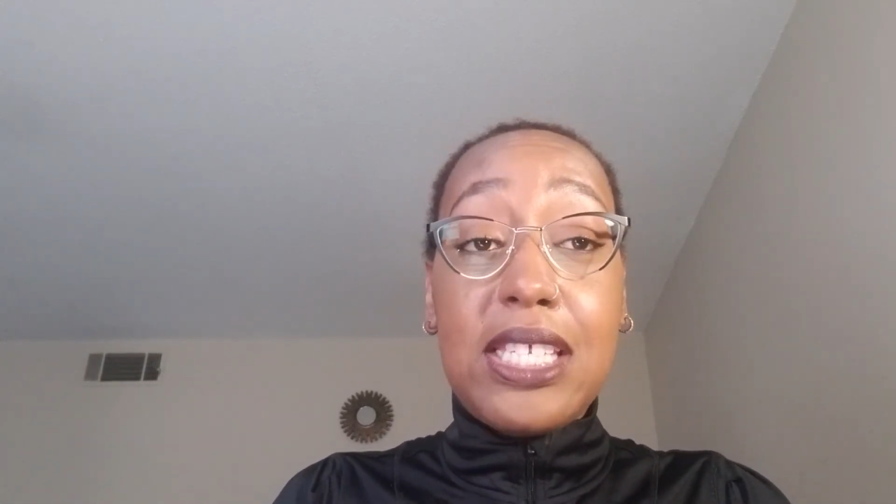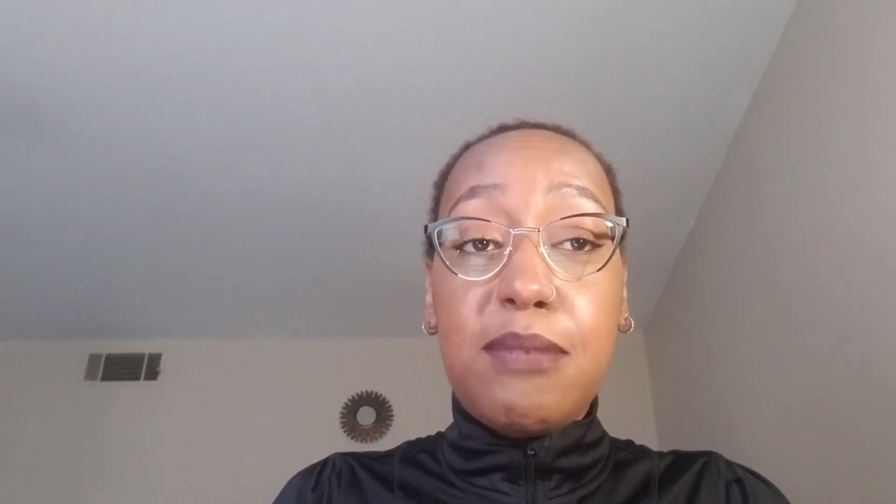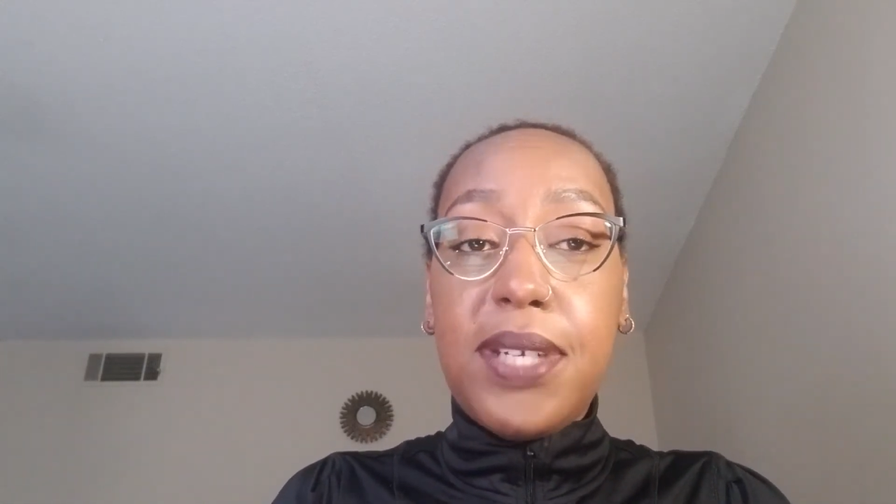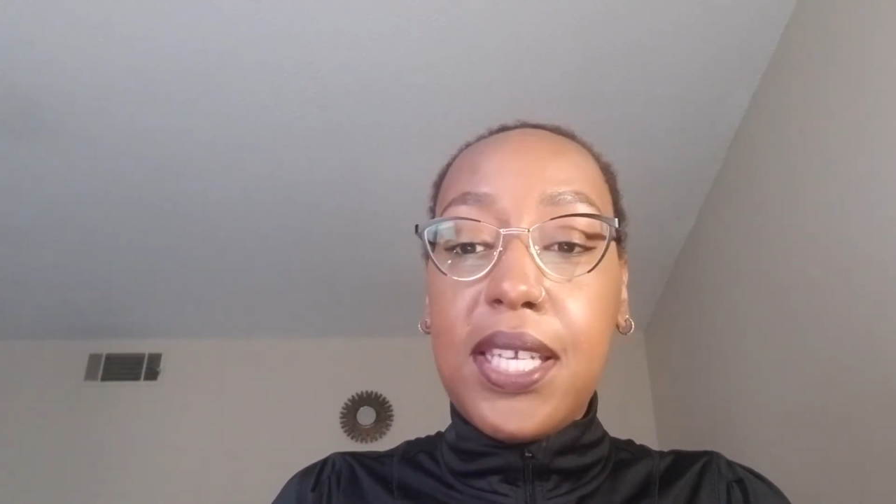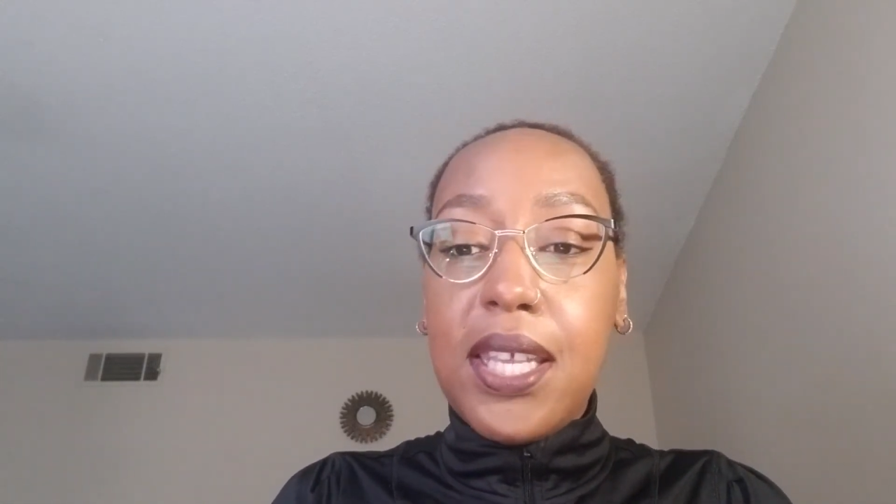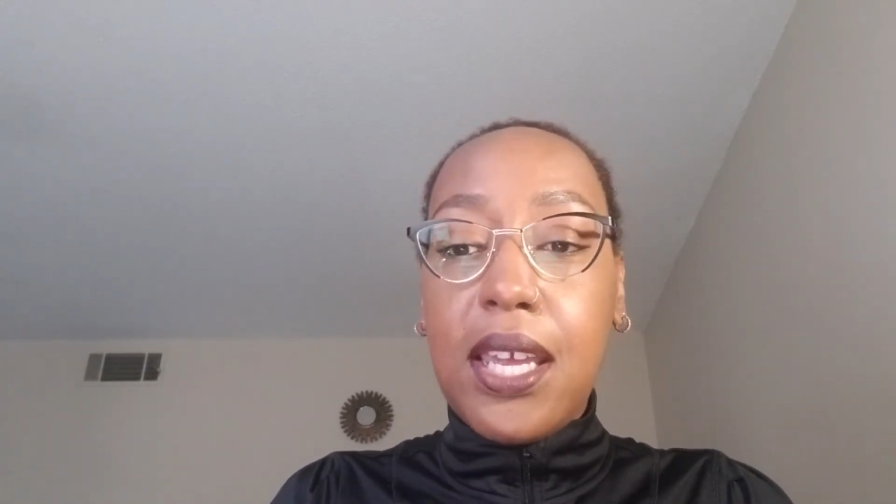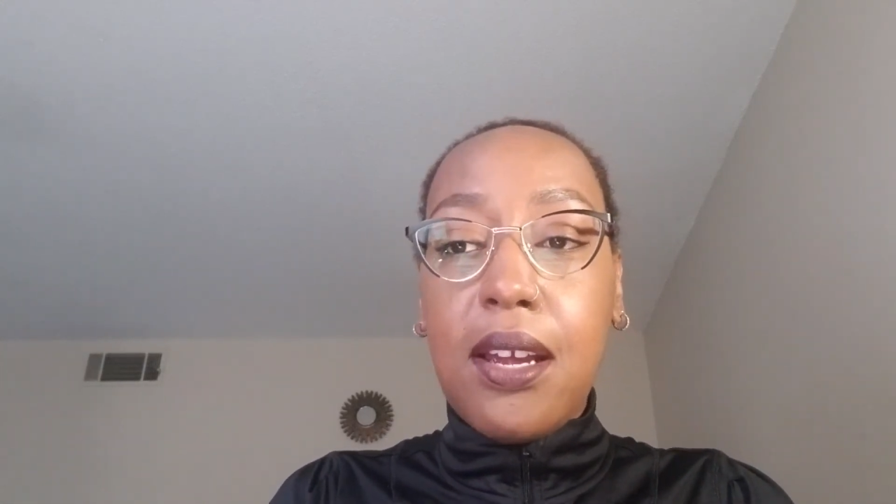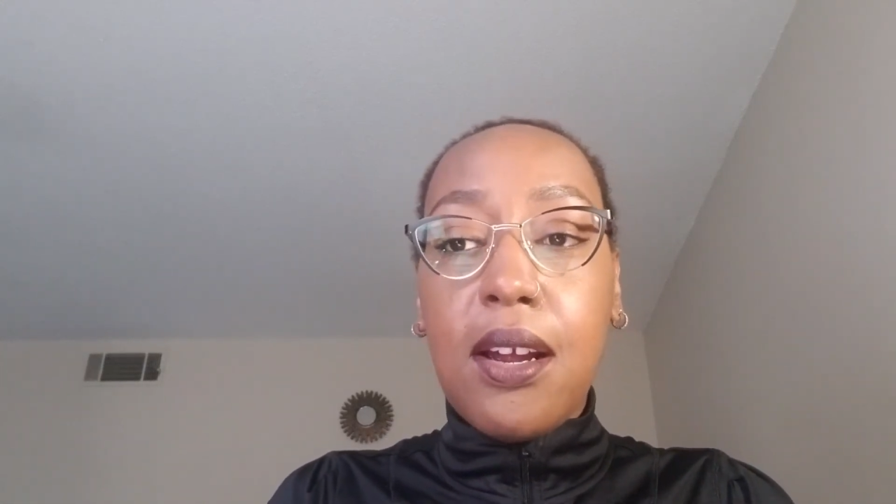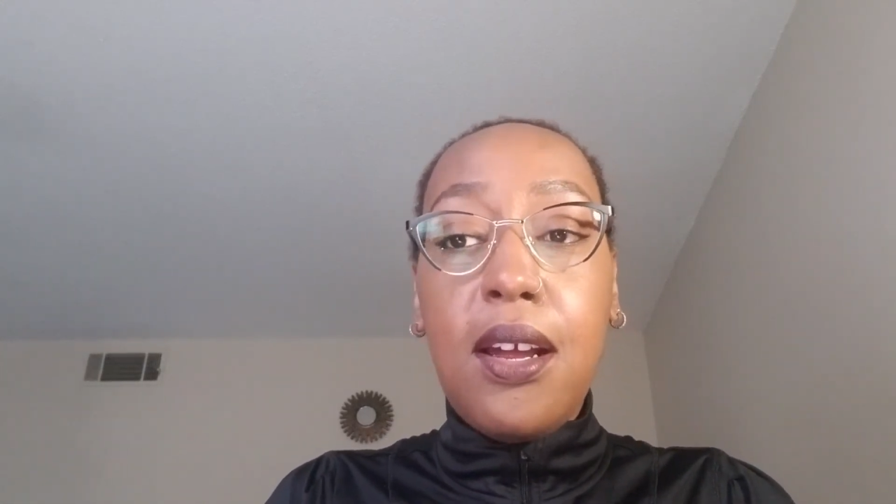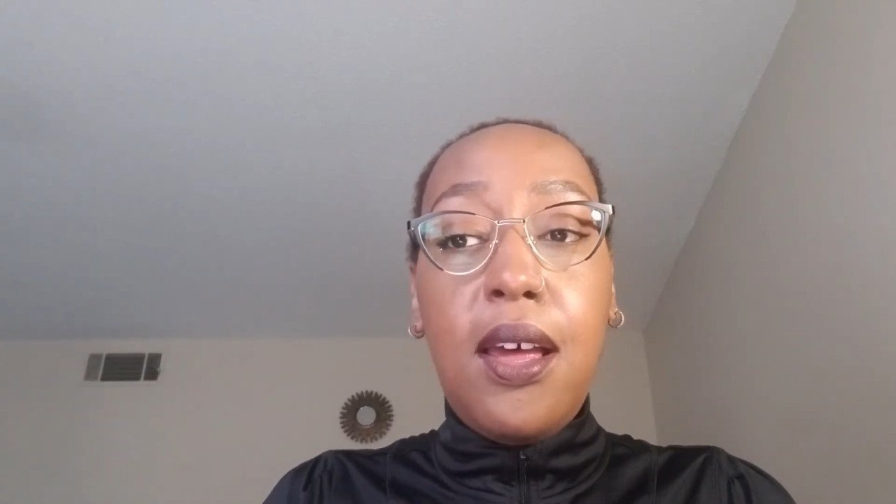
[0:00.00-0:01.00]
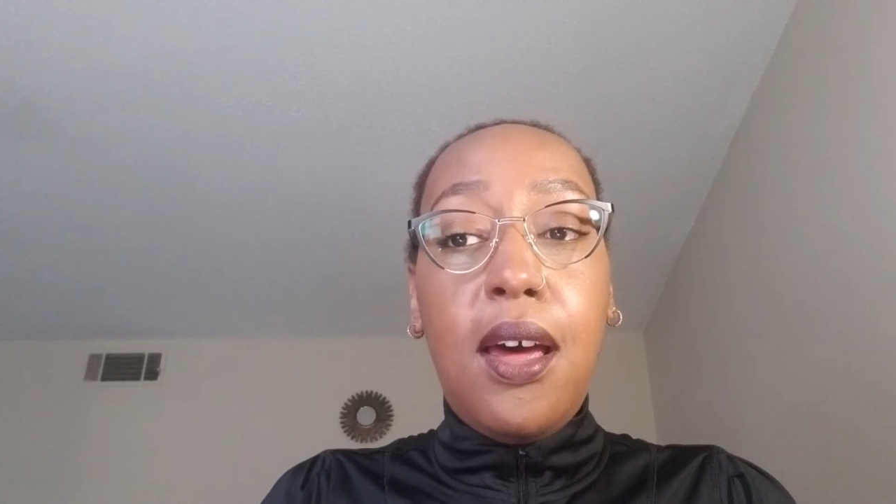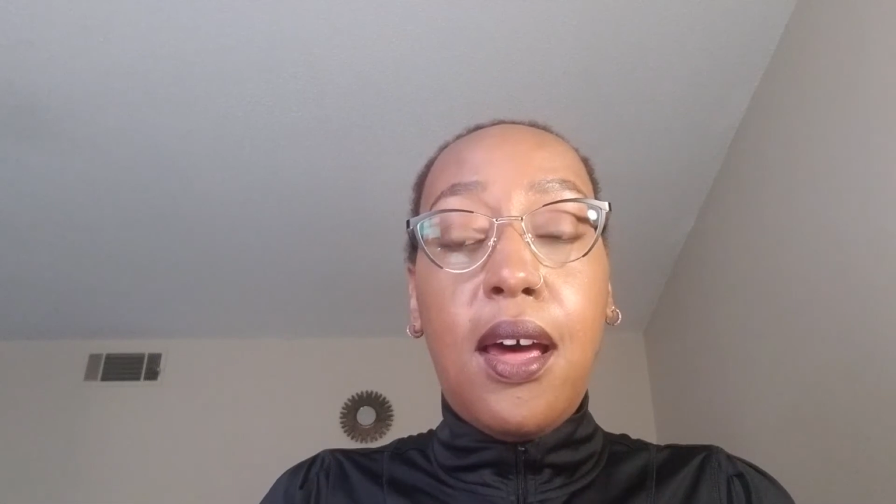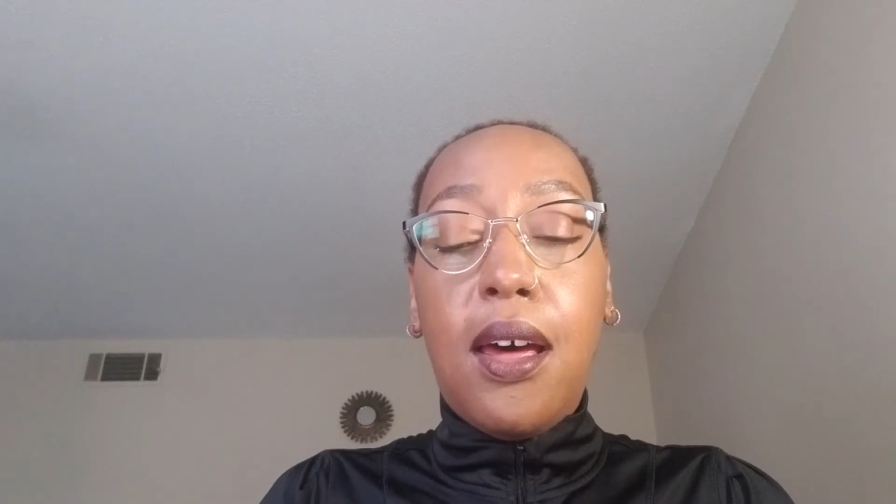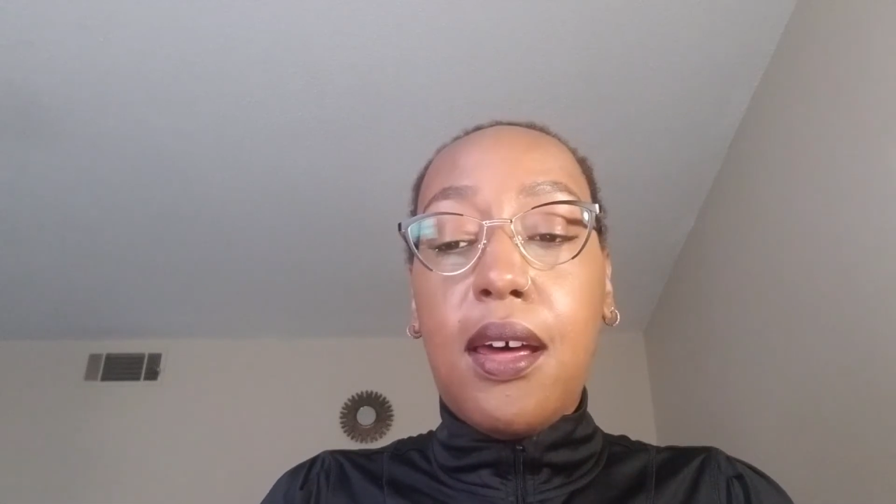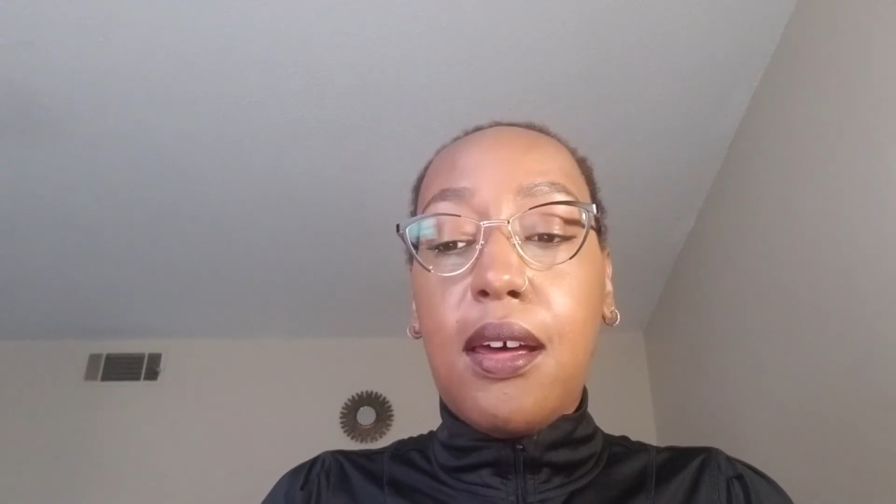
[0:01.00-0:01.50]
to be there,
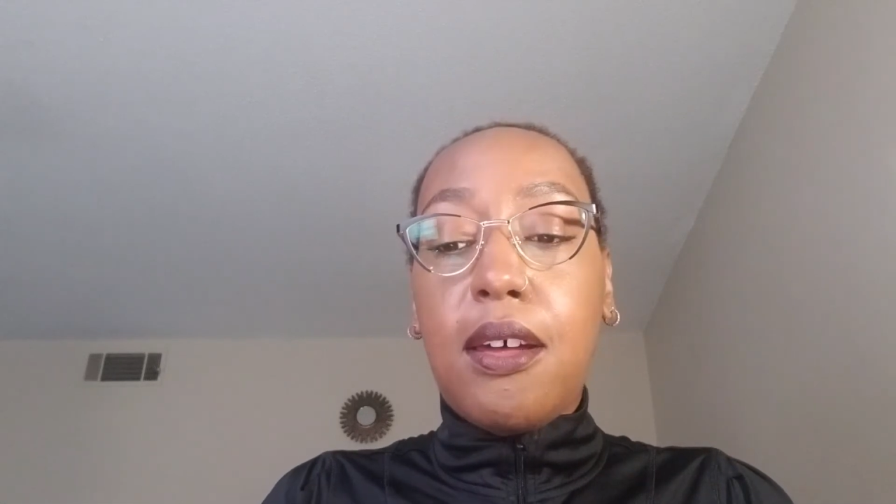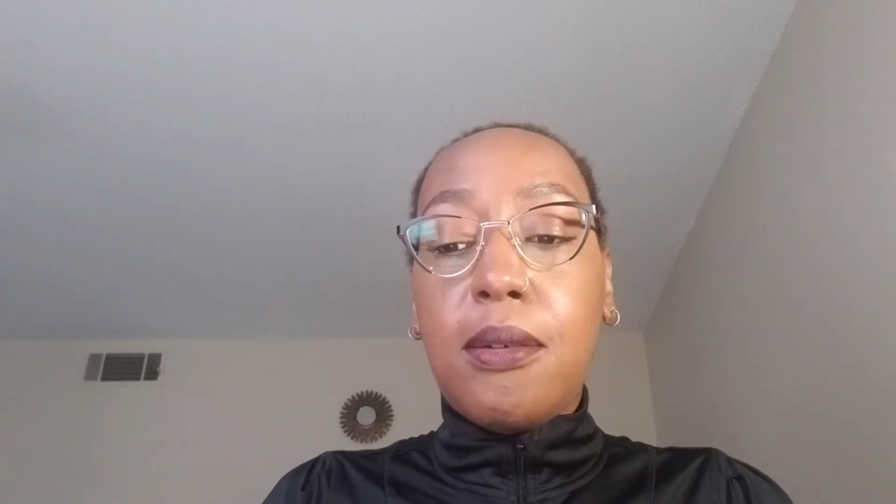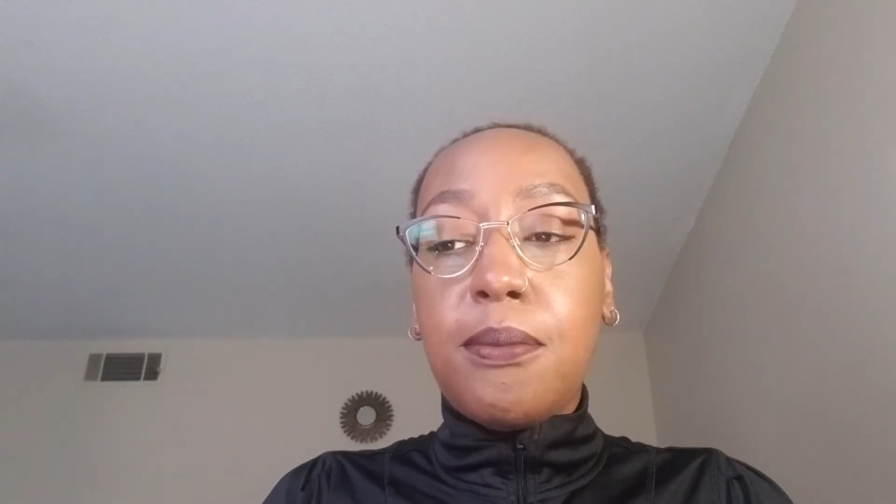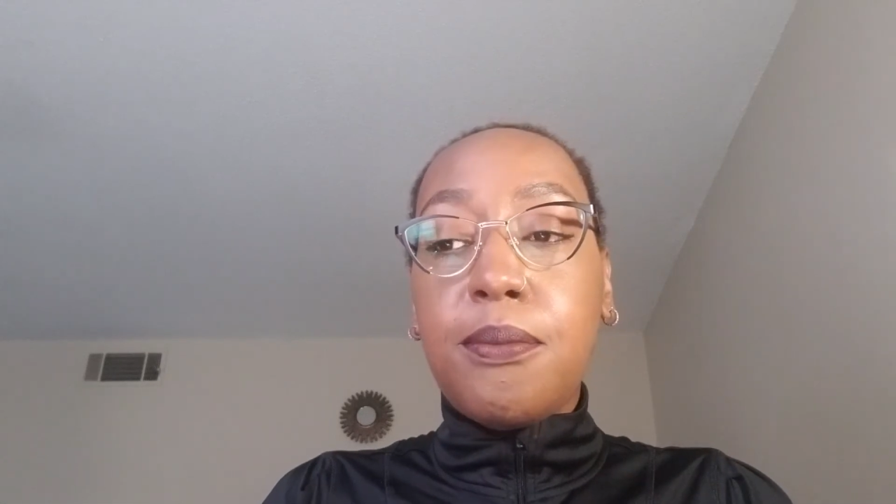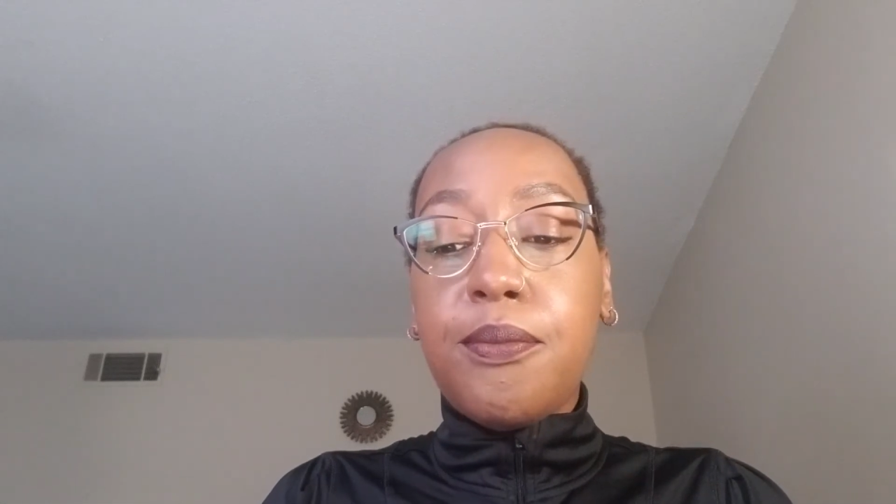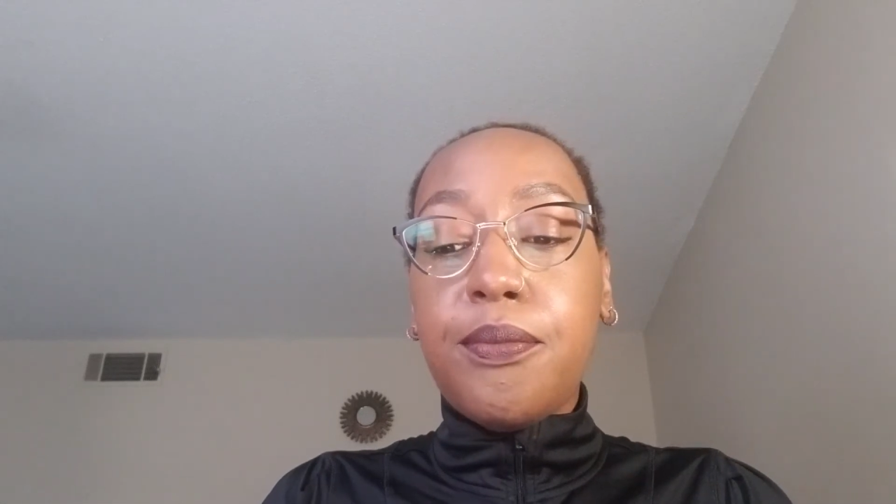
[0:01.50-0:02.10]
and